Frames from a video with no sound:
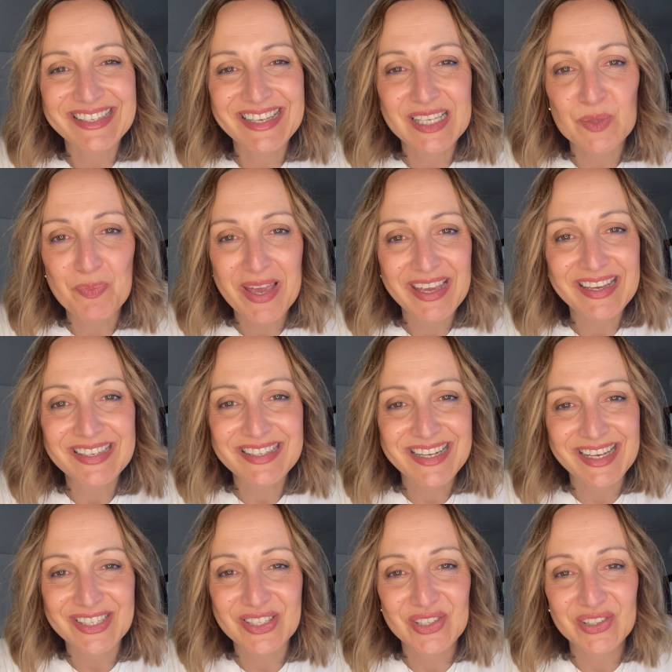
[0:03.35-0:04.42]
It's Peggy
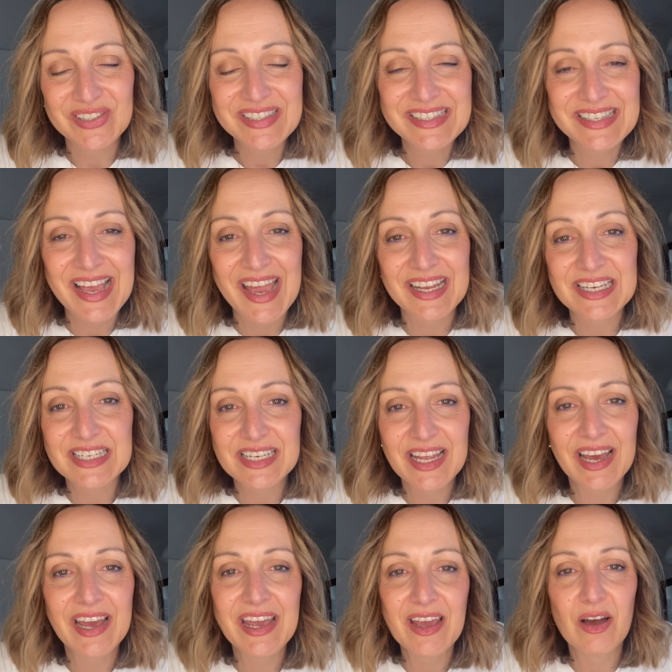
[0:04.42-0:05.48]
Stassinos, and
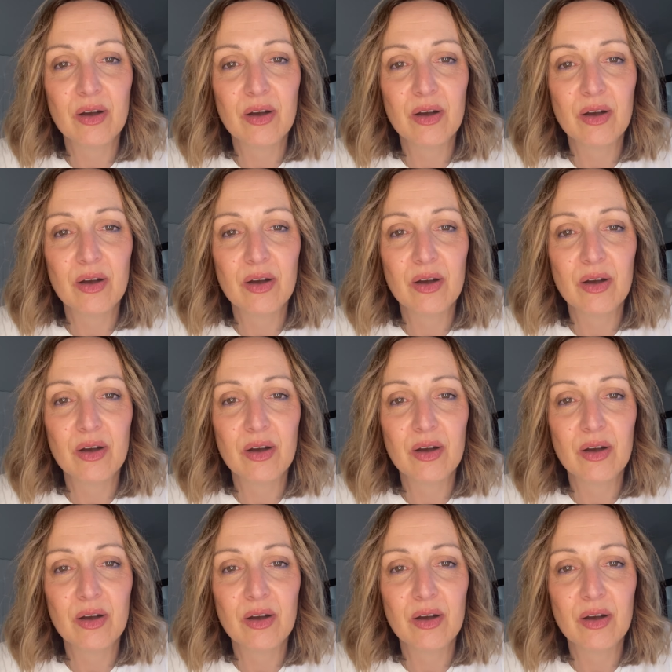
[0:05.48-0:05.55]
today